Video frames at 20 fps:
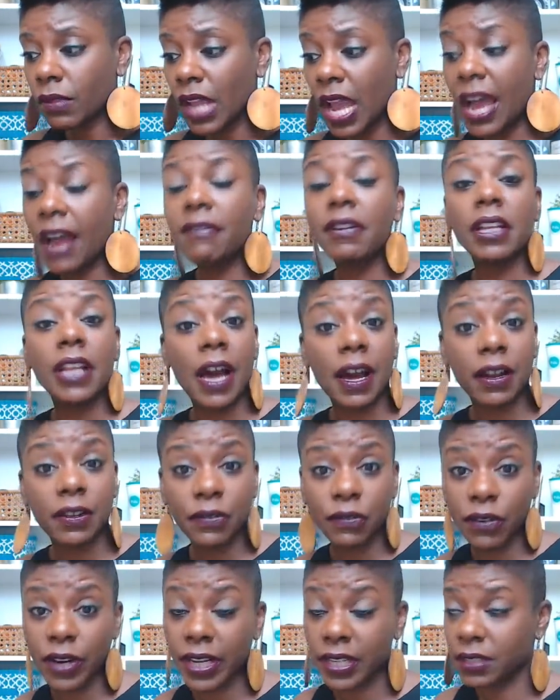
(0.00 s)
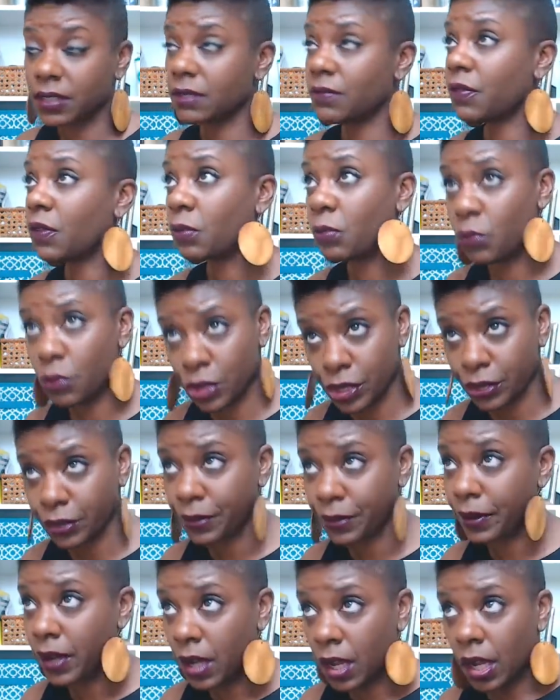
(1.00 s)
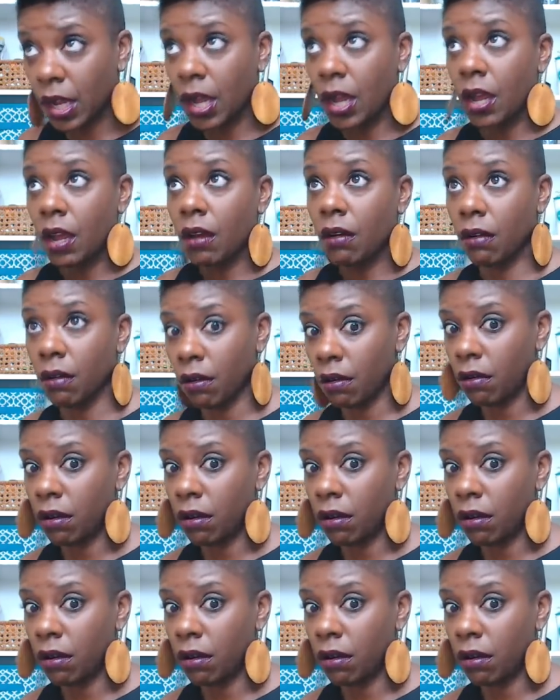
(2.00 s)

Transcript: I have a lot of friends, for real. Whew!